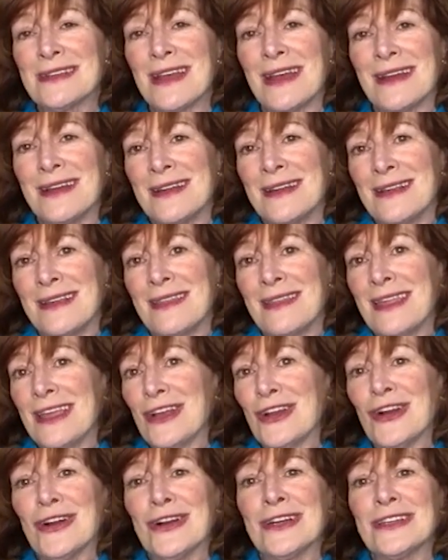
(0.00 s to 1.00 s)
I
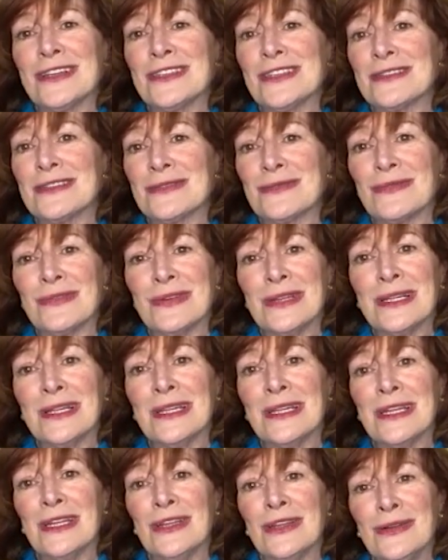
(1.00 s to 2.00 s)
think courage is
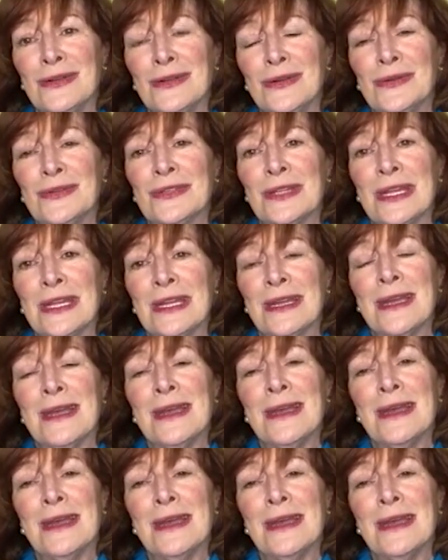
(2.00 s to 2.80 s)
really huge. Like